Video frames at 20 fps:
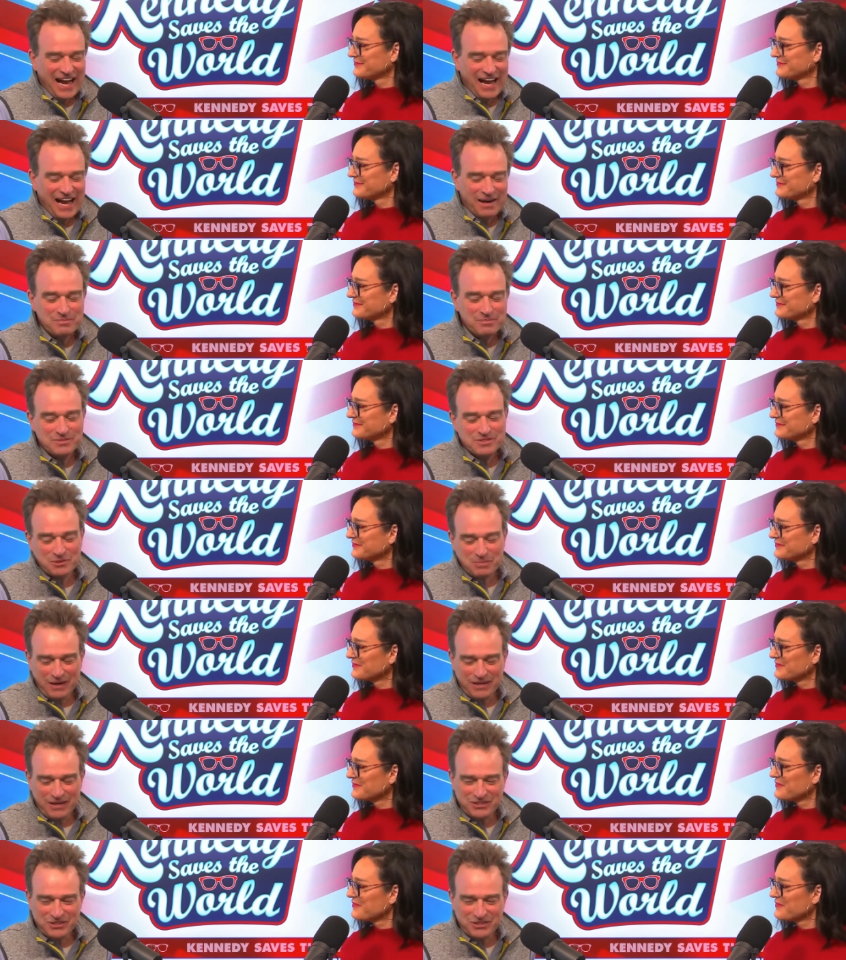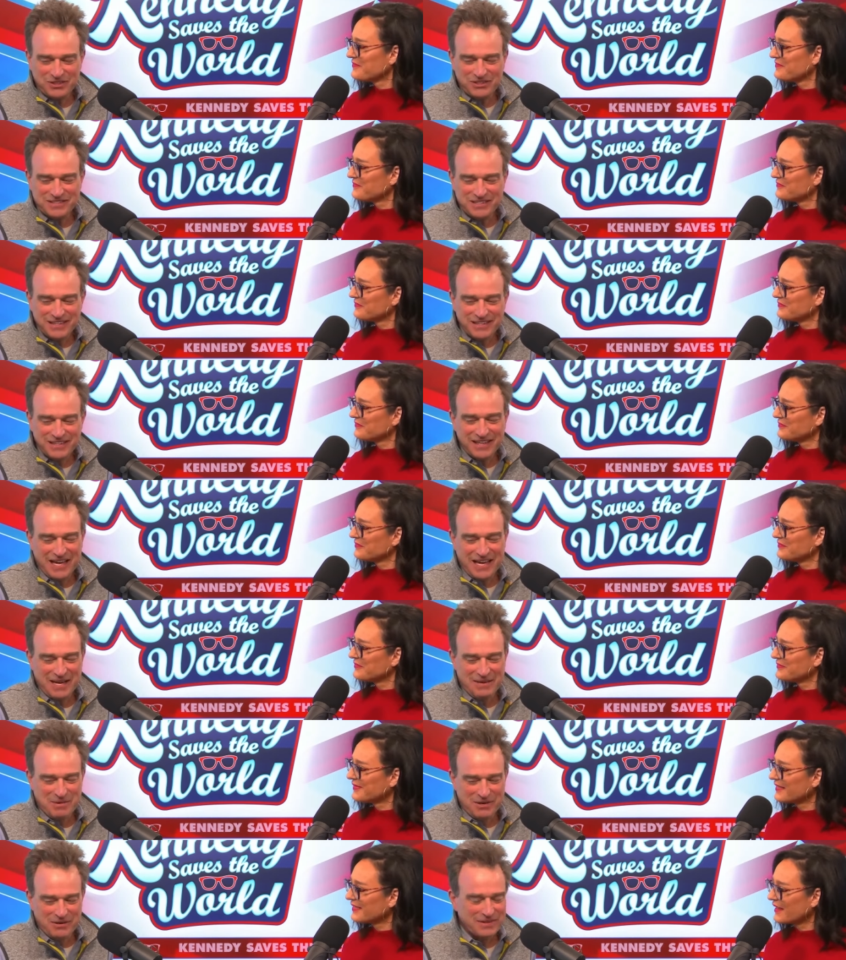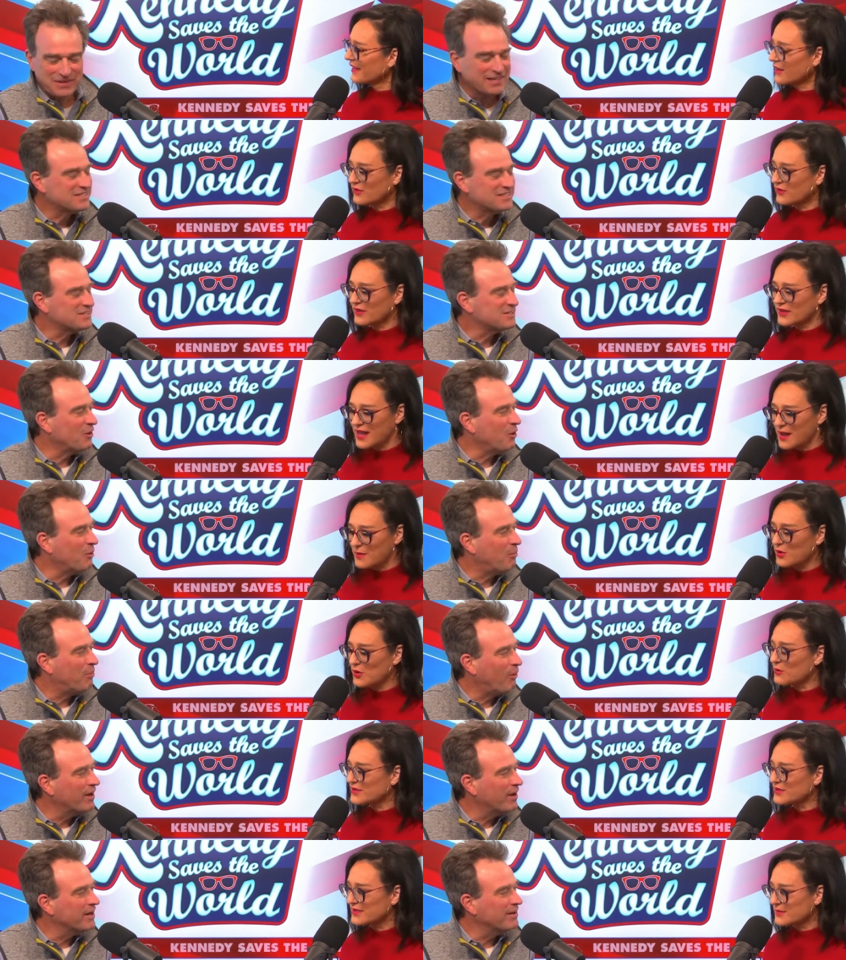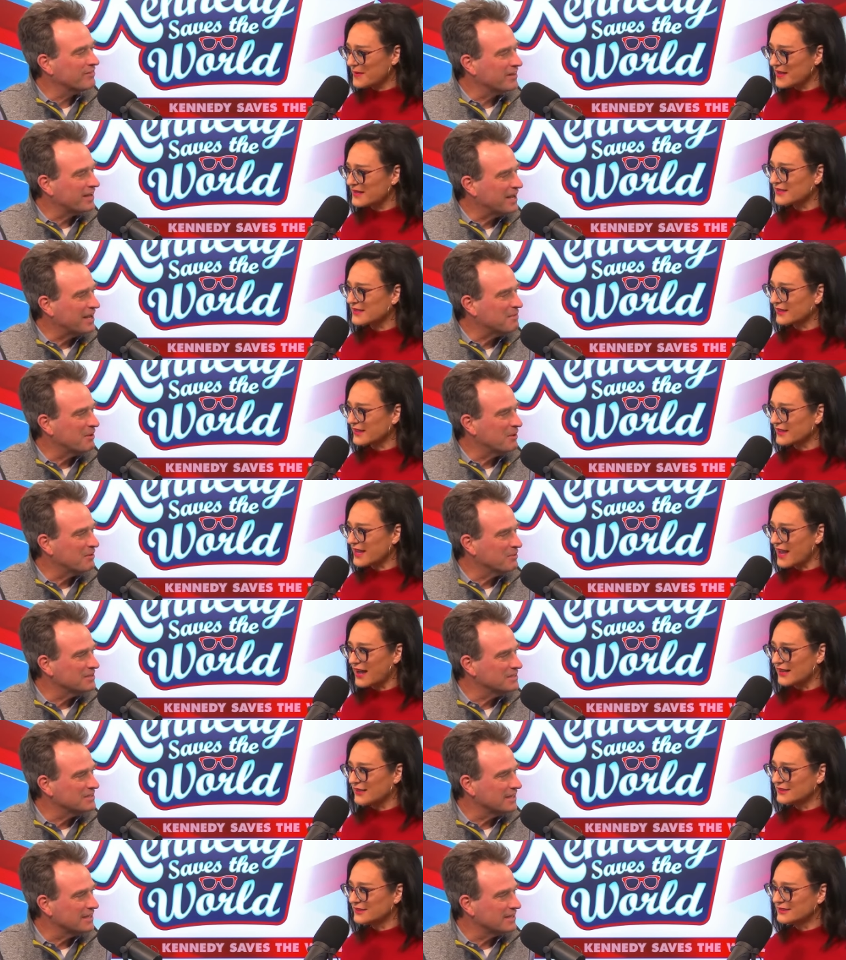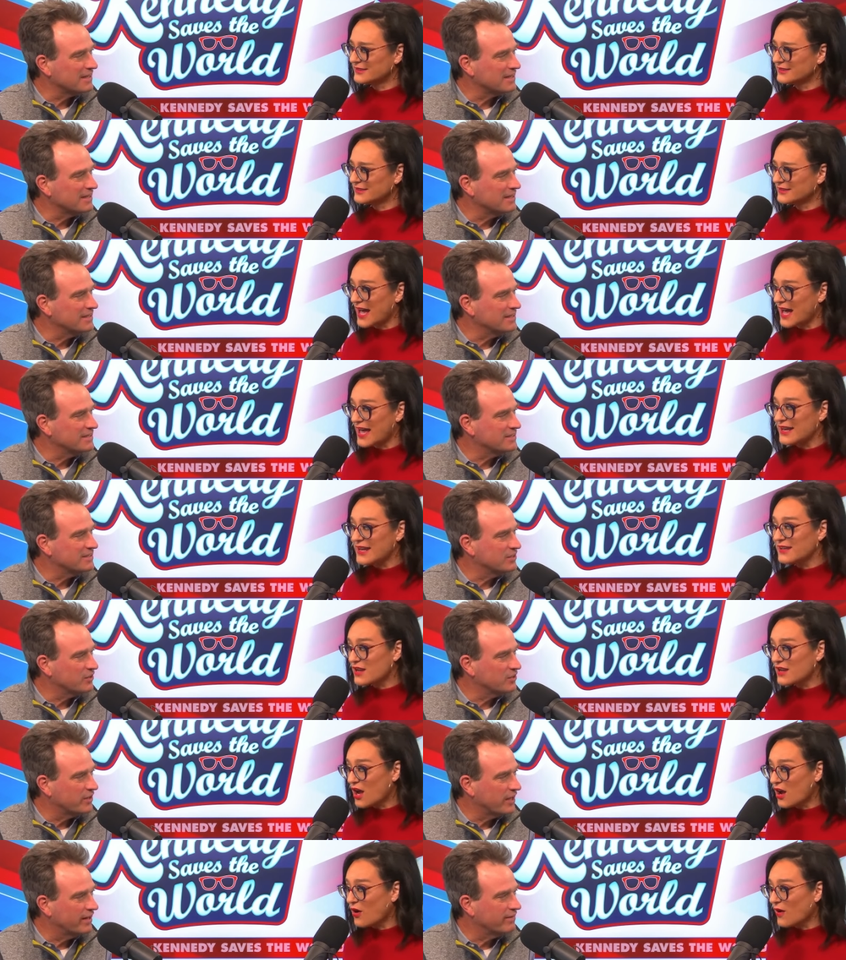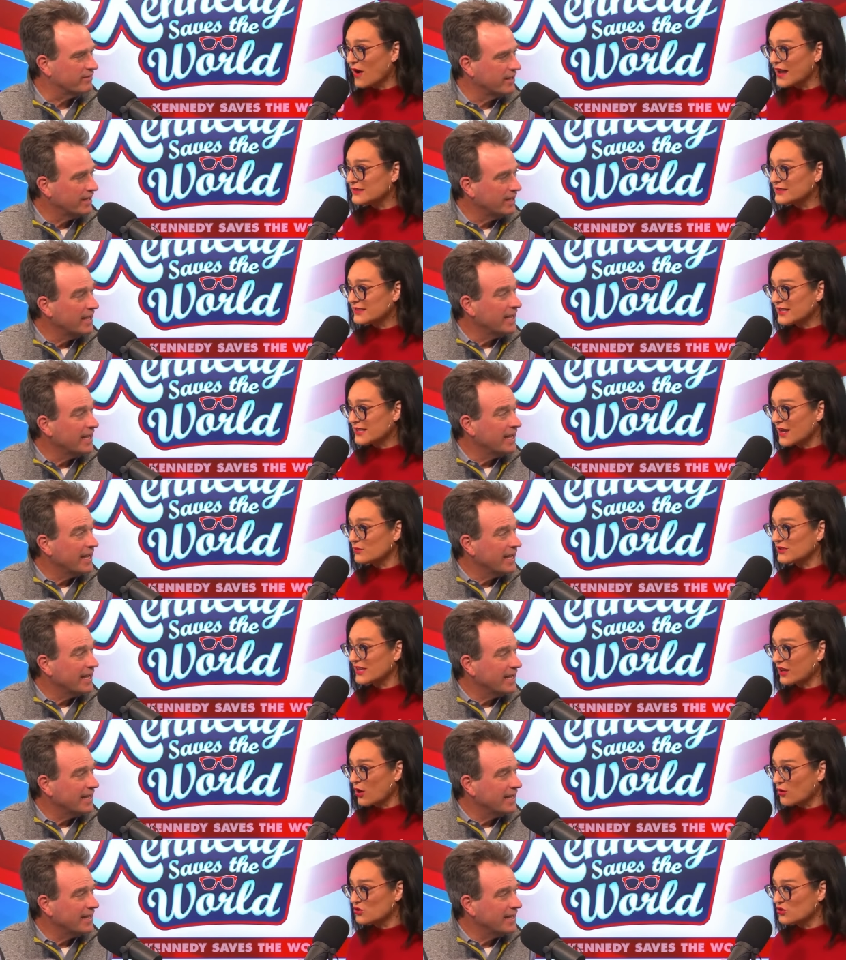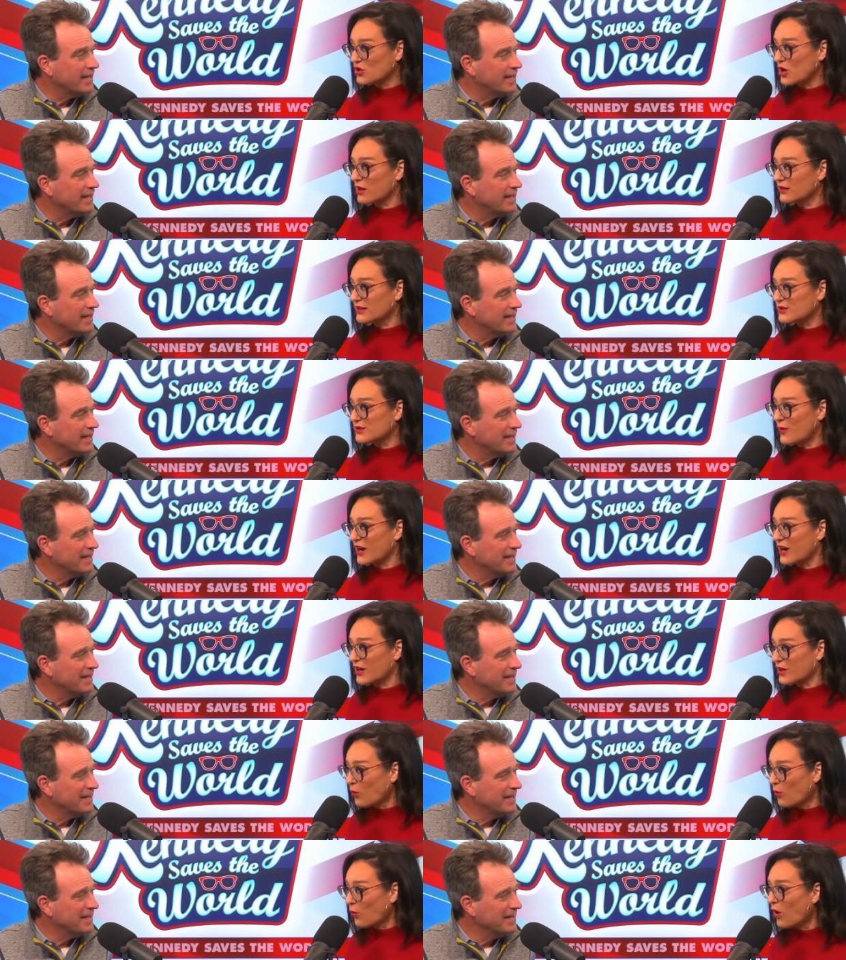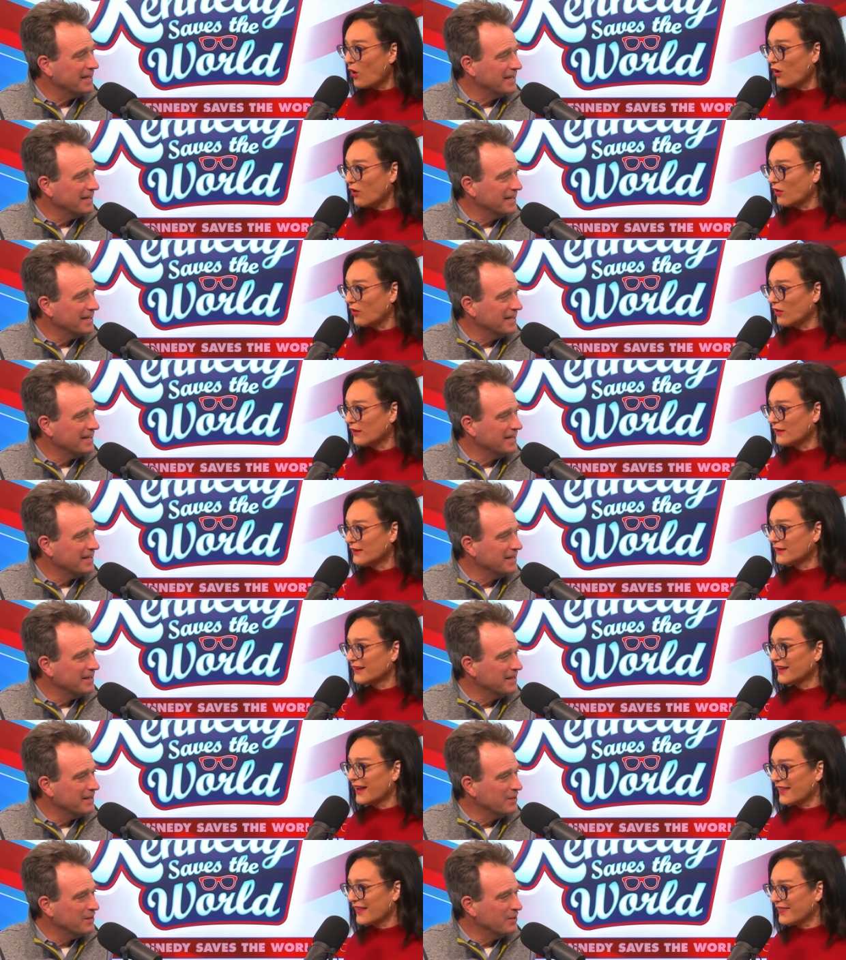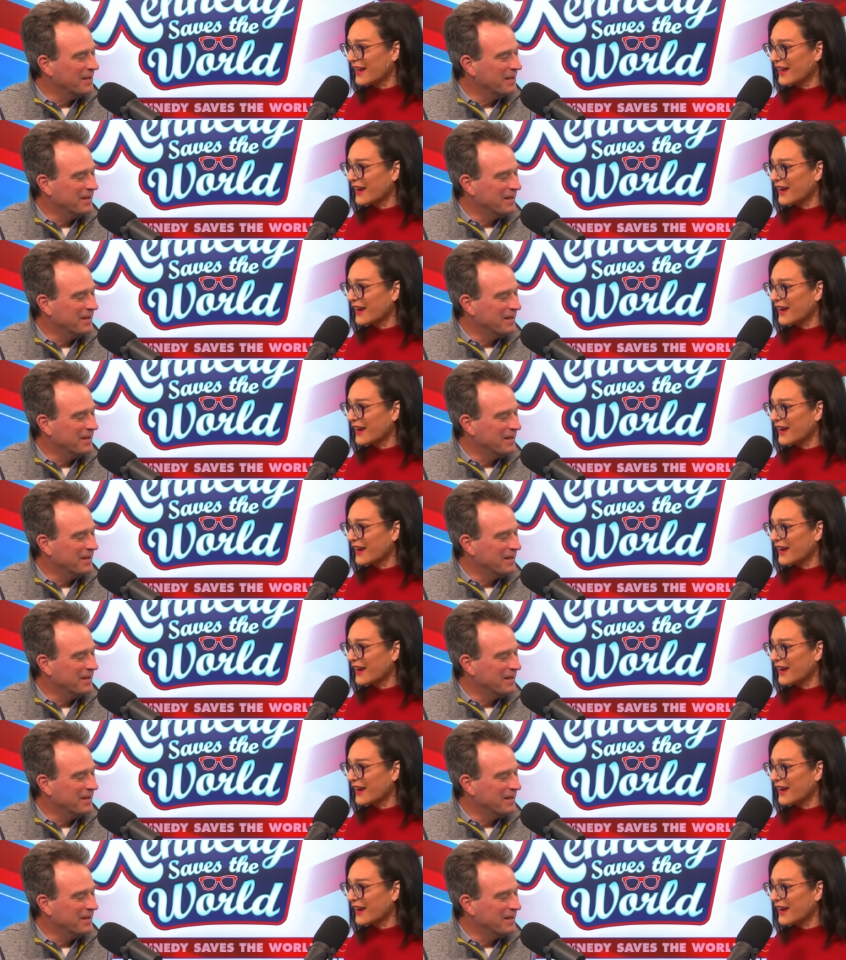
Speaker 1: I'm surprised you could see the camo. Uh, That's uh, the, the camo whole point was amazing. the camo. Yeah. Is like, is I didn't know. Can... I
Speaker 2: just I was like, oh, Charlie's wearing the wall, and then I